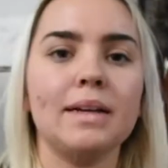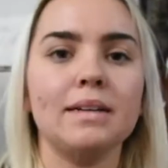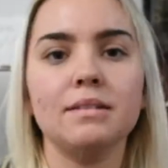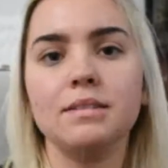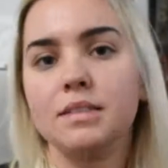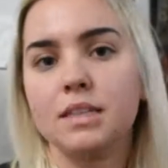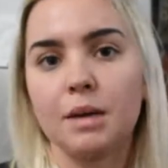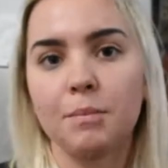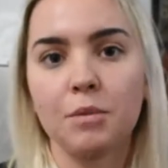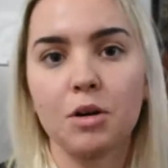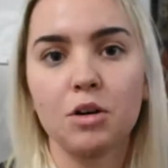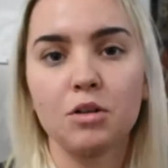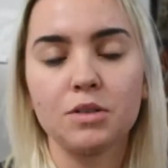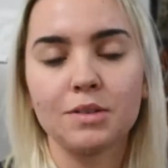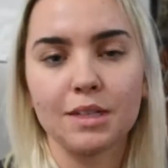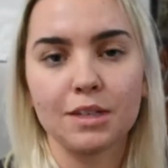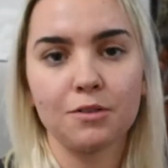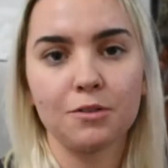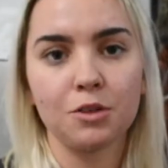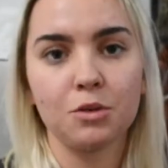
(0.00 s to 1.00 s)
Same
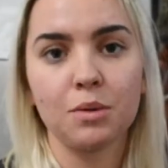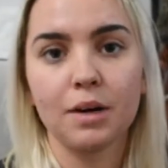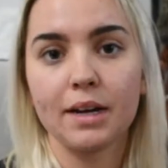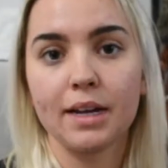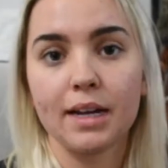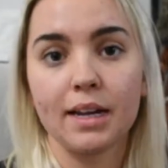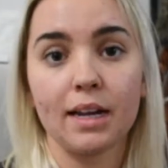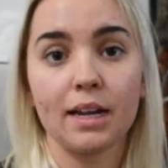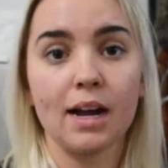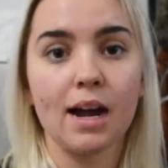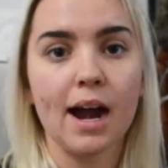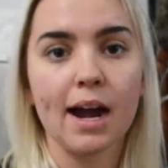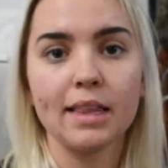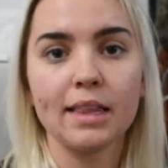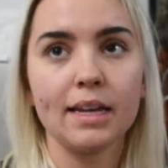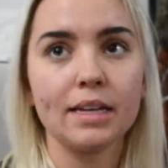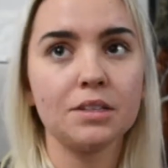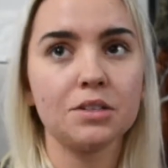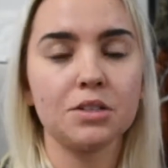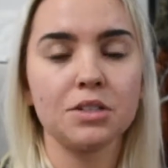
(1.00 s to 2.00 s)
goes if you are getting
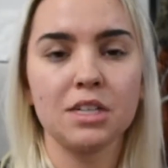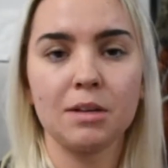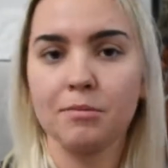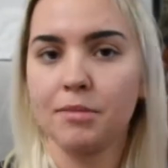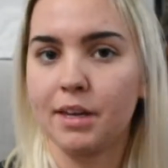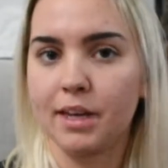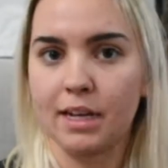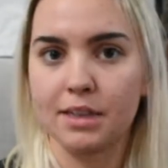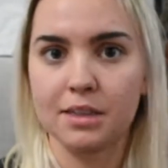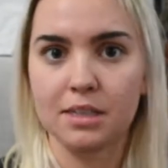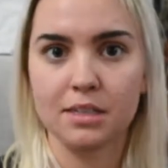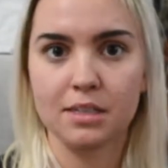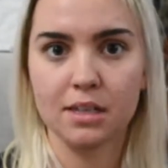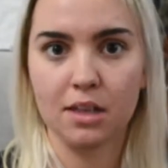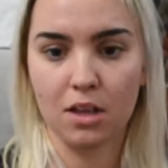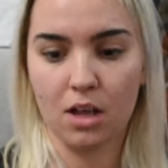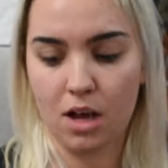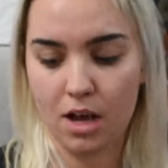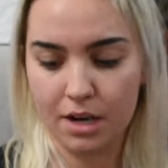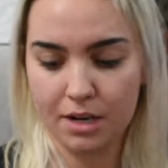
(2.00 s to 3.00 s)
highlights or something at the
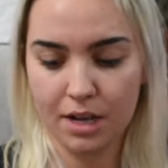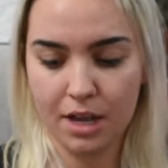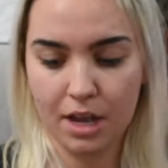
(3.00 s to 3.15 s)
salon